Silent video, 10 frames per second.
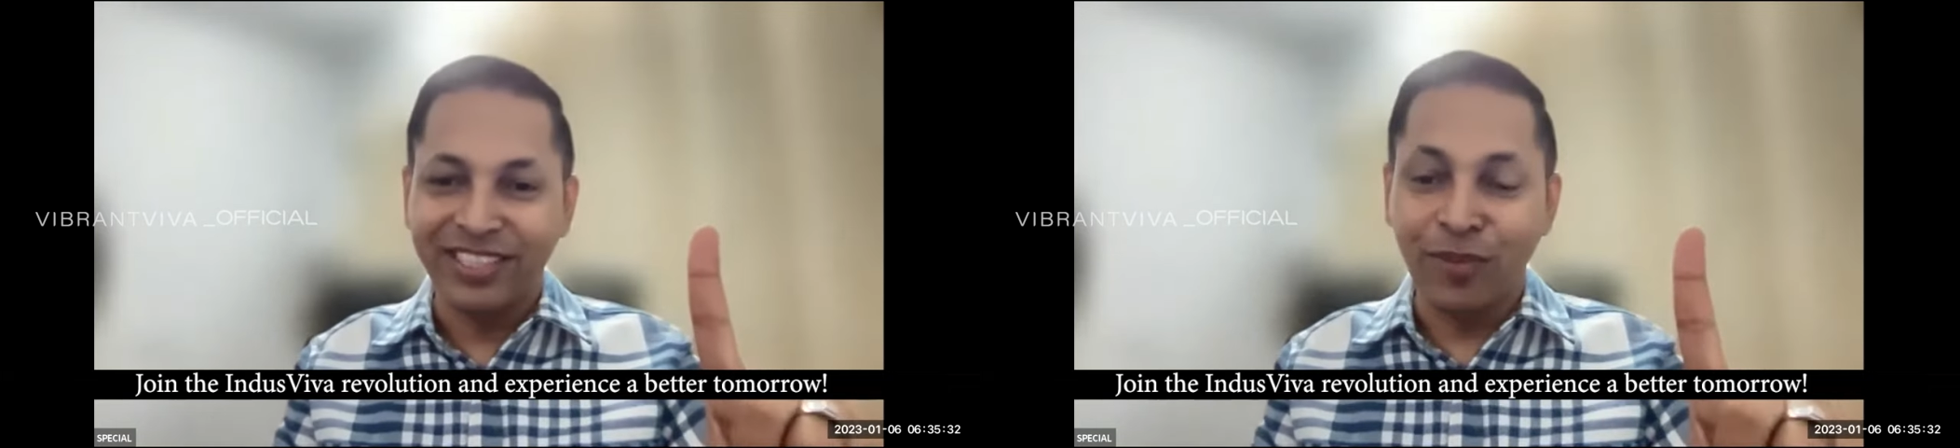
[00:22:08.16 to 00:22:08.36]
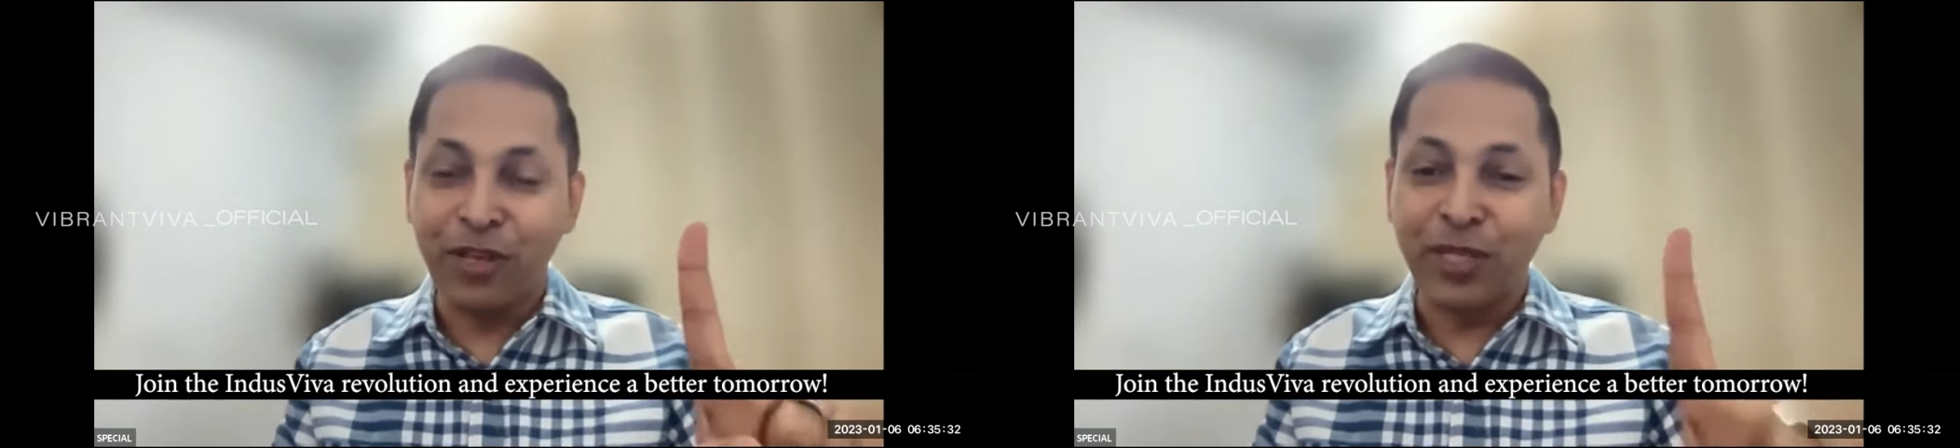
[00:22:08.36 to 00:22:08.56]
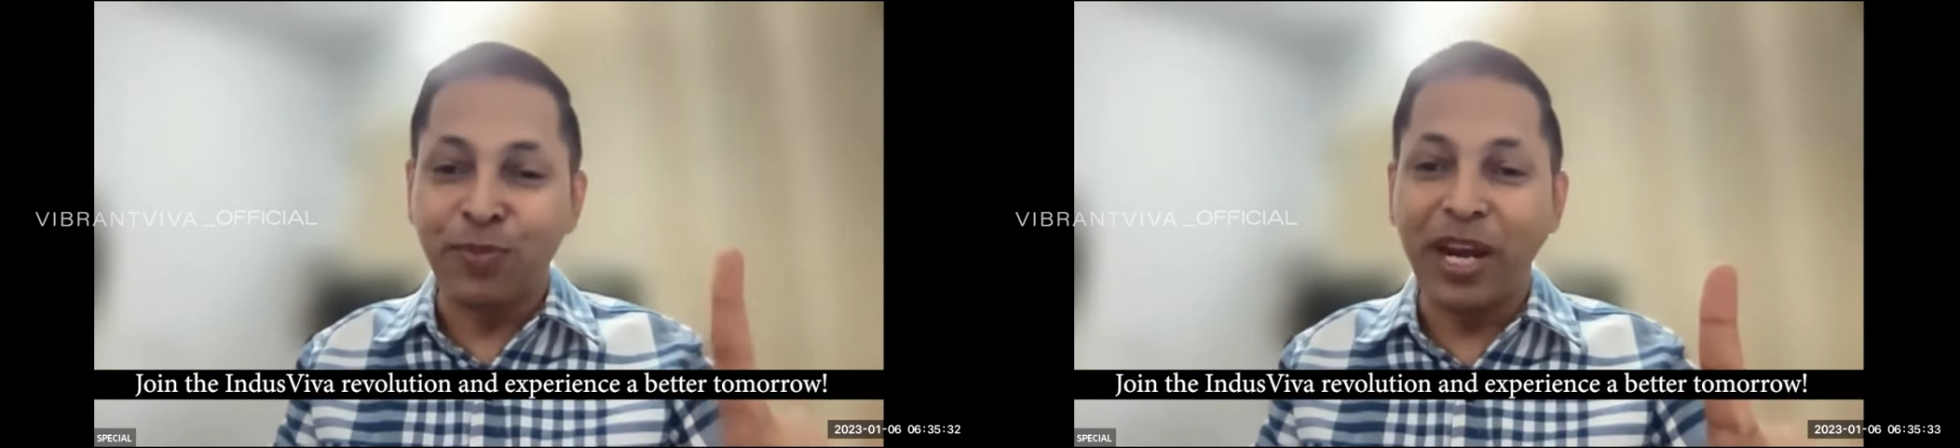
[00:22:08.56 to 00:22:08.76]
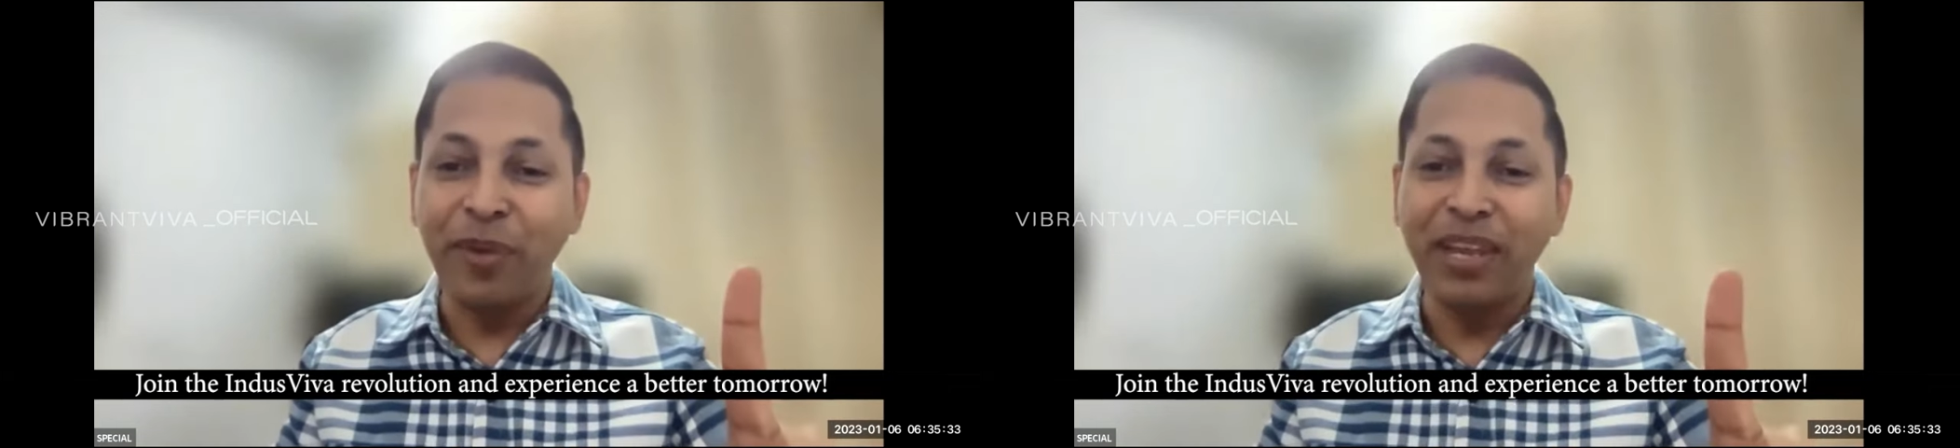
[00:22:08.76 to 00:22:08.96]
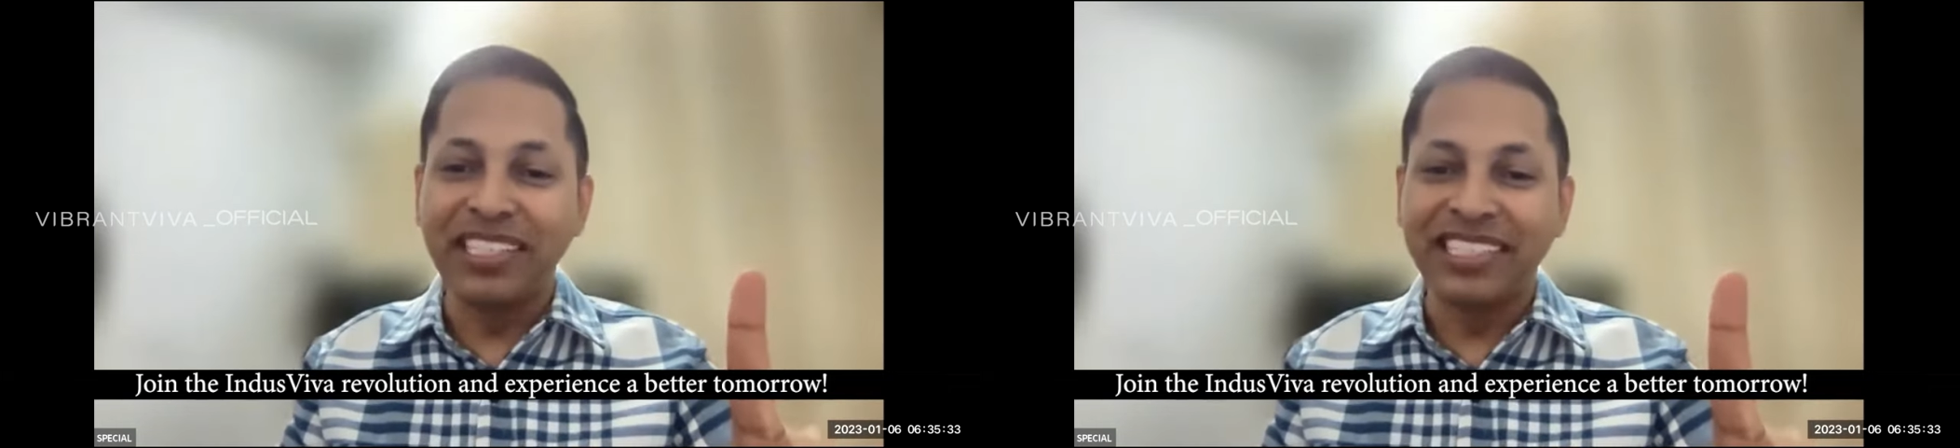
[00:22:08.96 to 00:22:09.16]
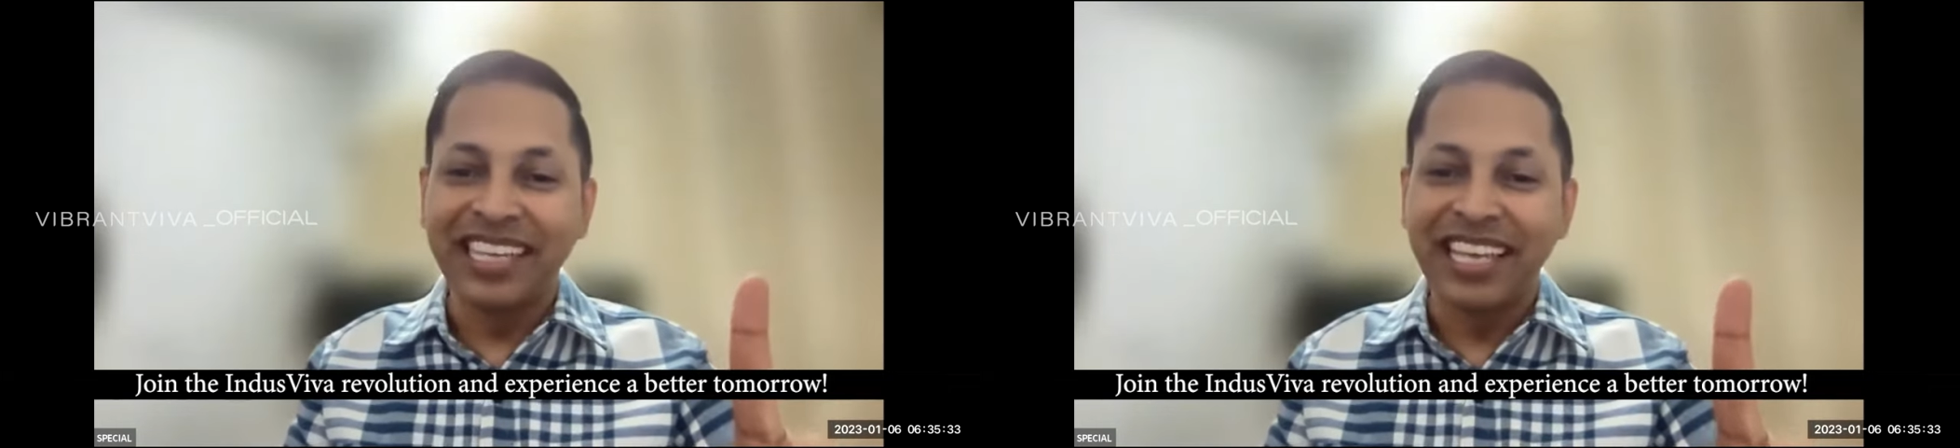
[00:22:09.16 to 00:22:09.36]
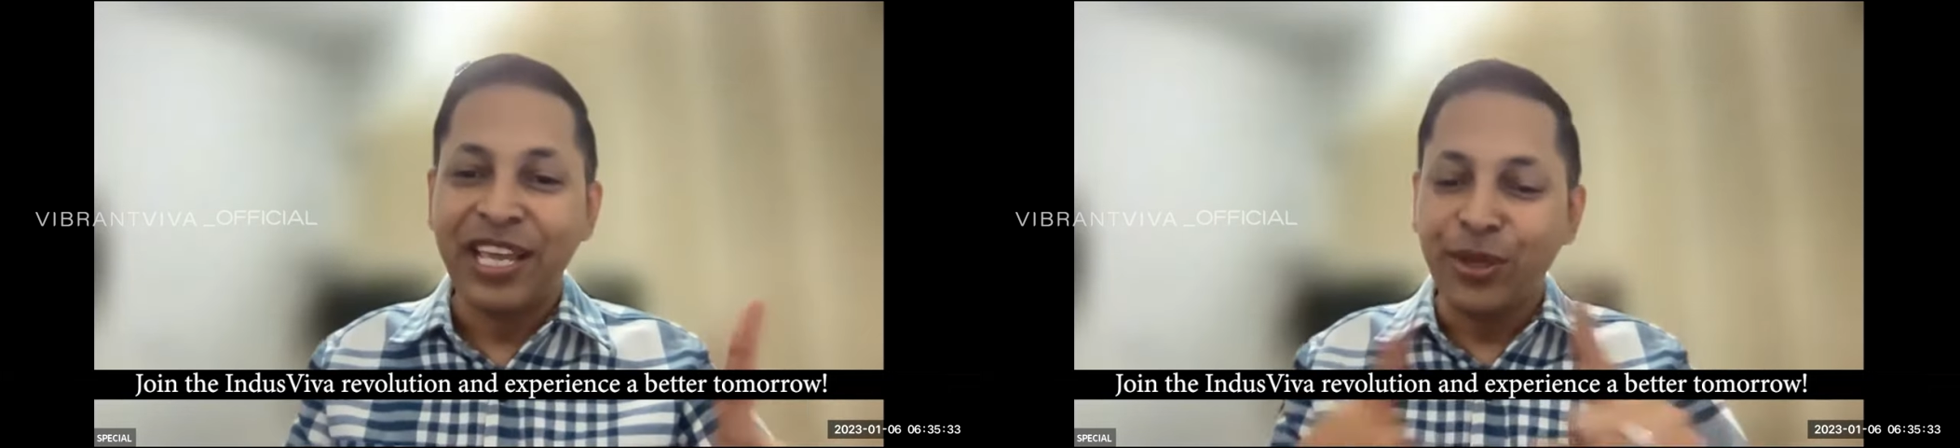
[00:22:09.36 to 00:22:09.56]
The first money means